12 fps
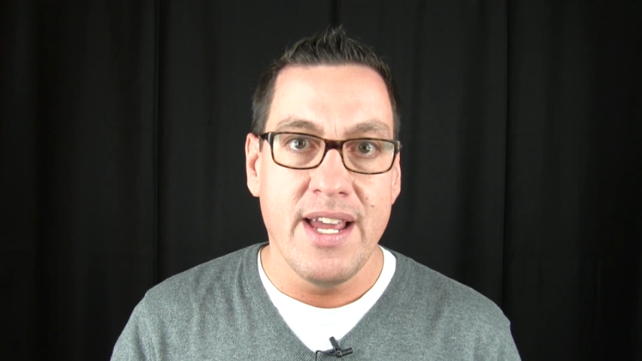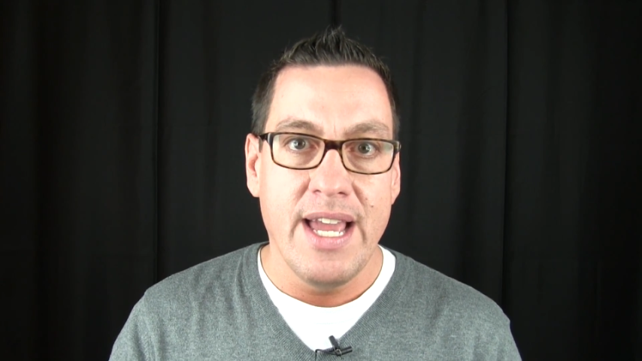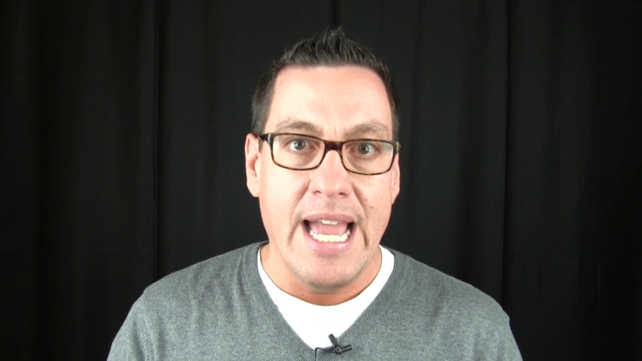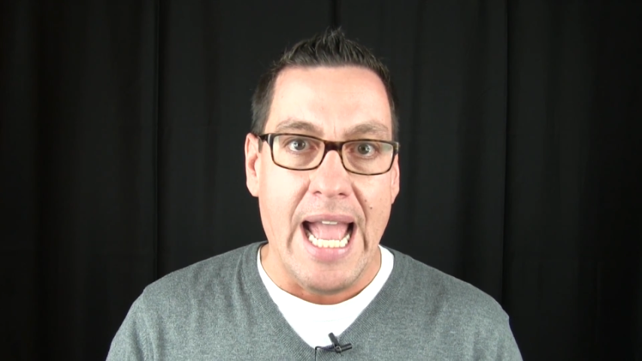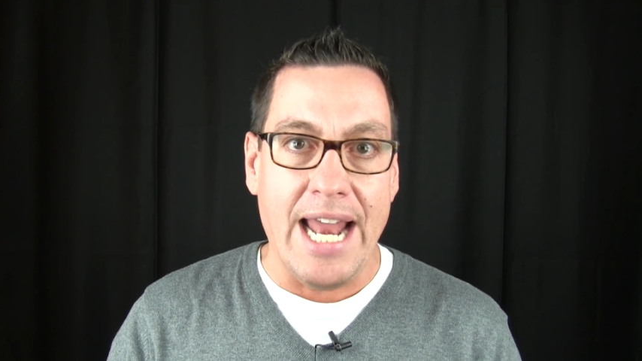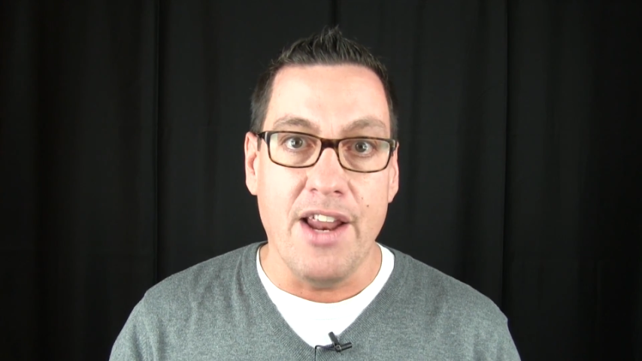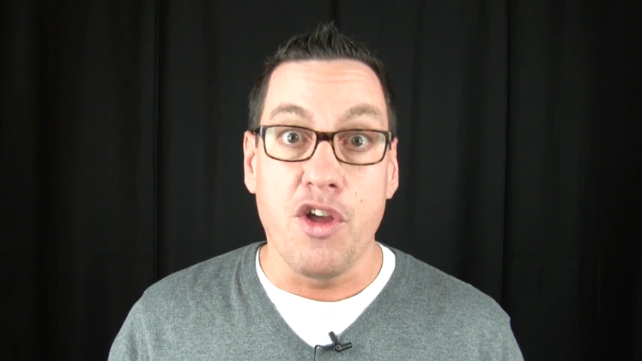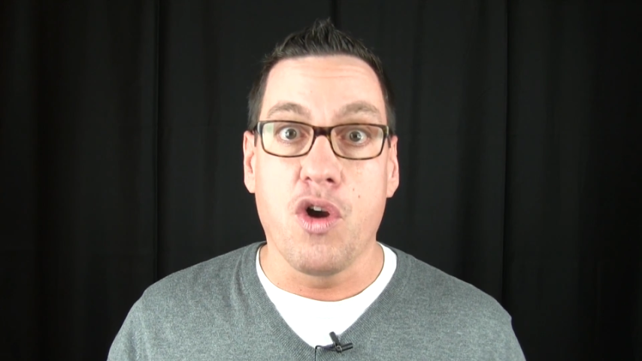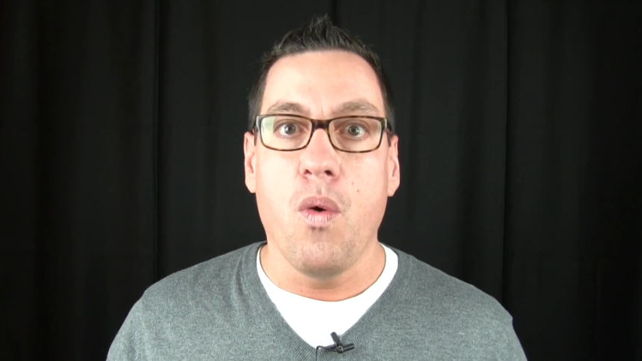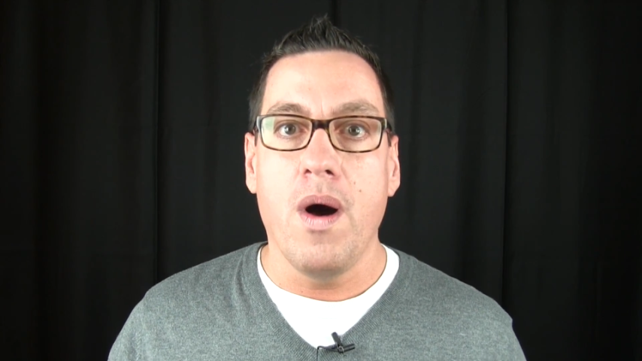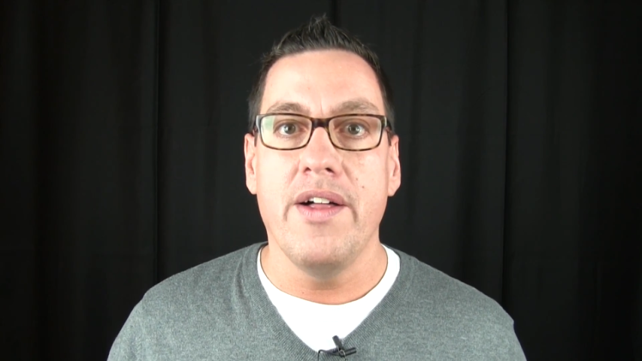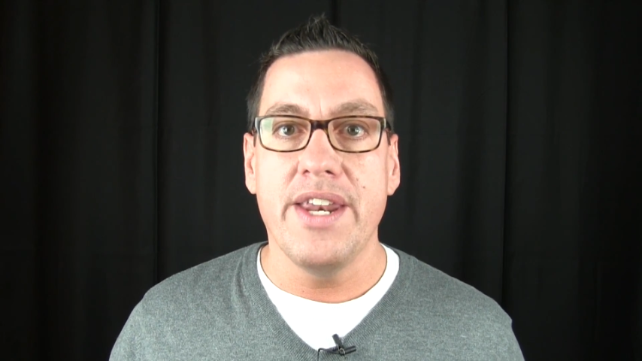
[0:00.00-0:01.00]
and in
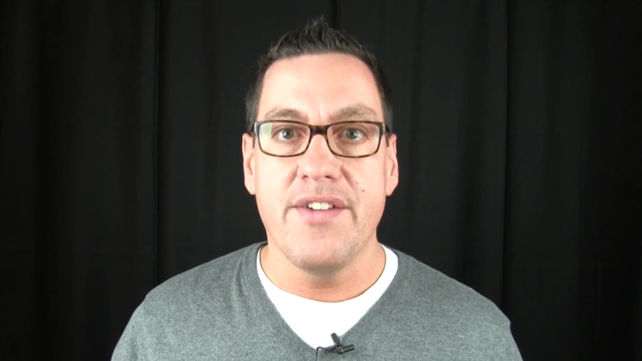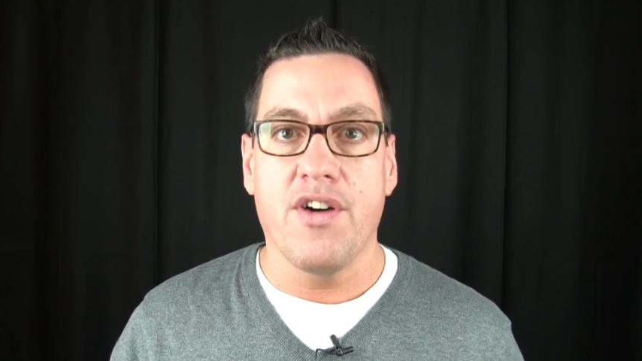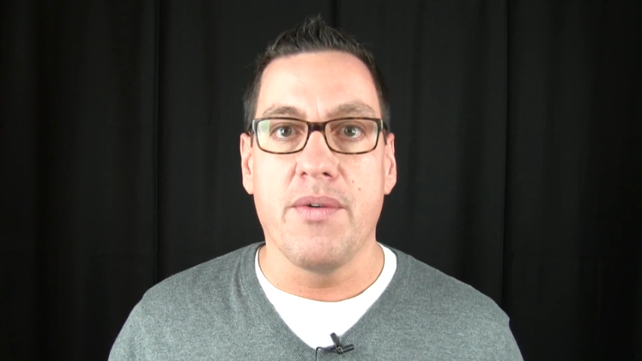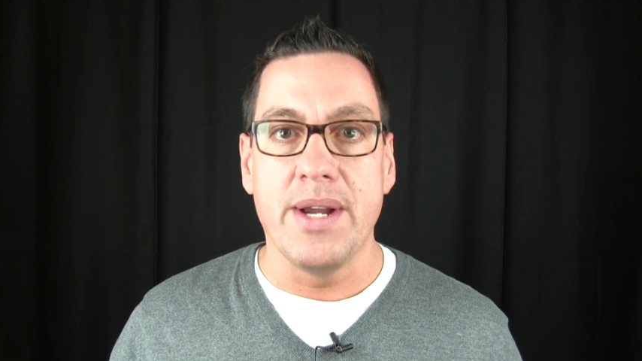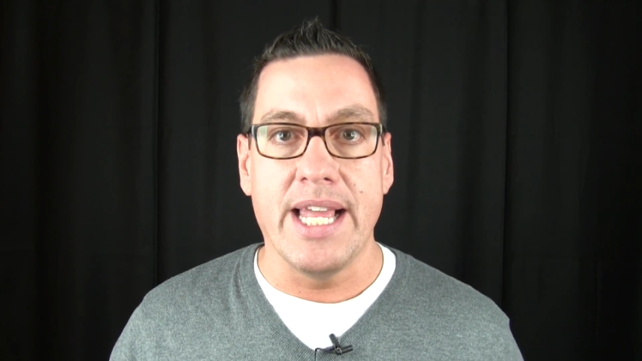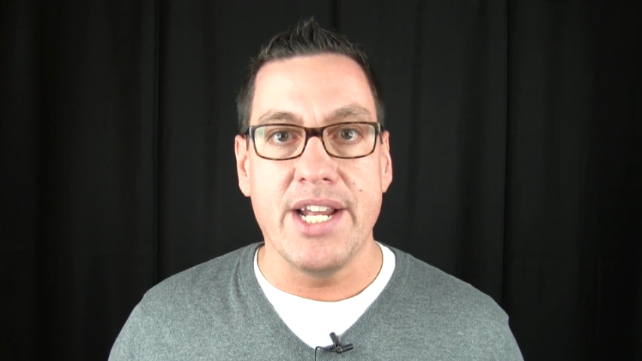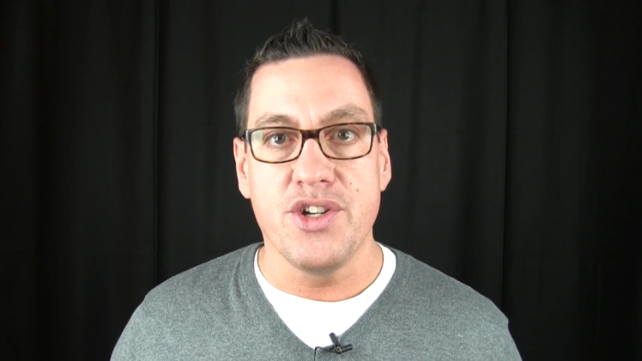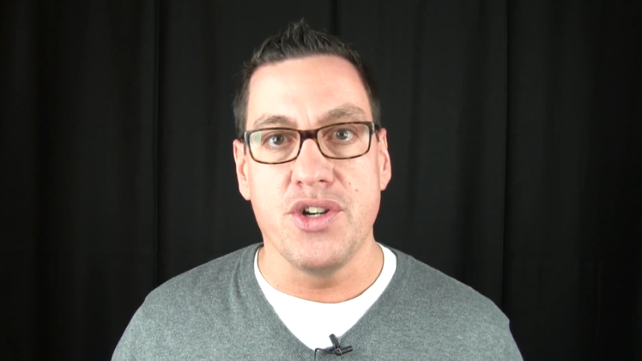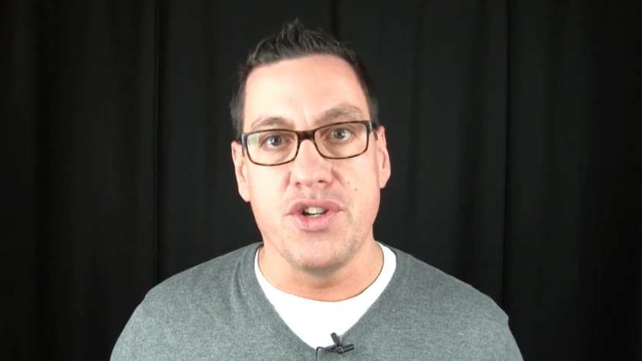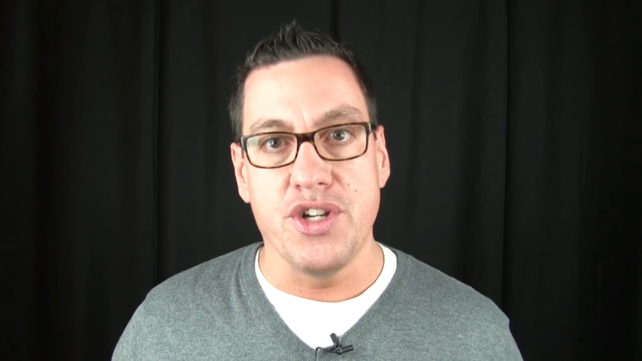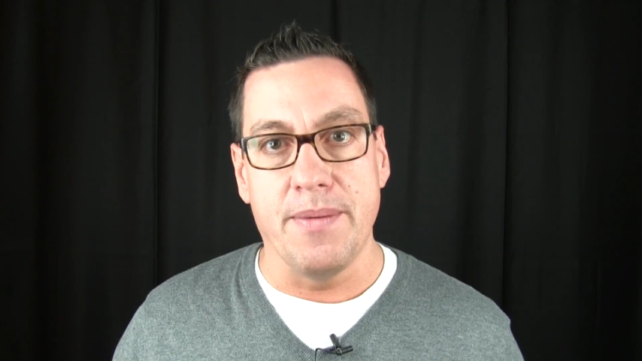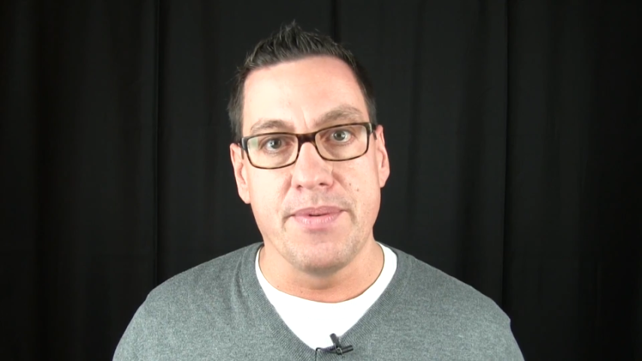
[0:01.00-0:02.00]
the quality of our
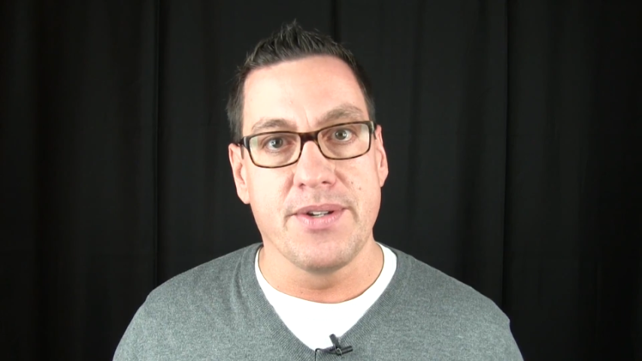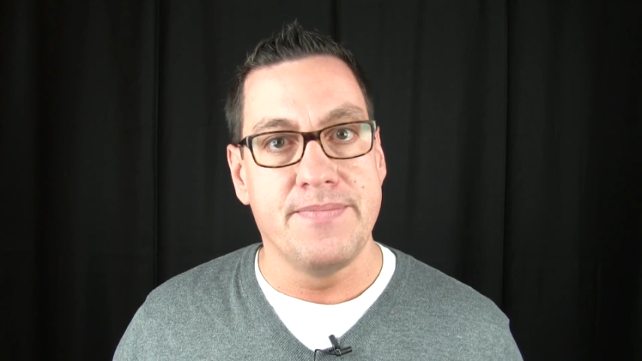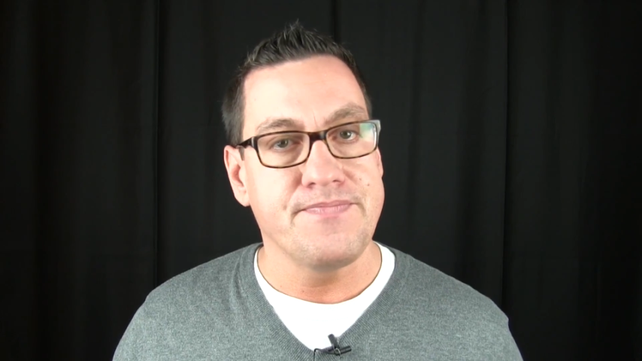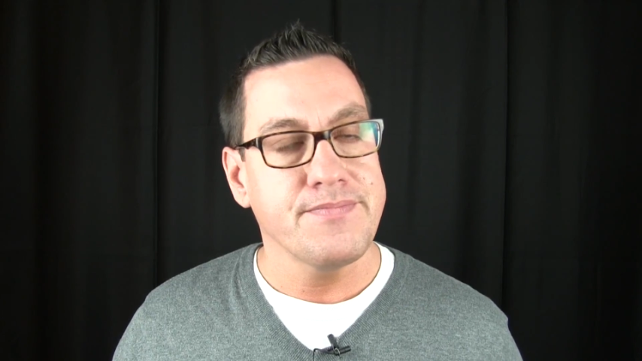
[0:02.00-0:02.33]
relationships,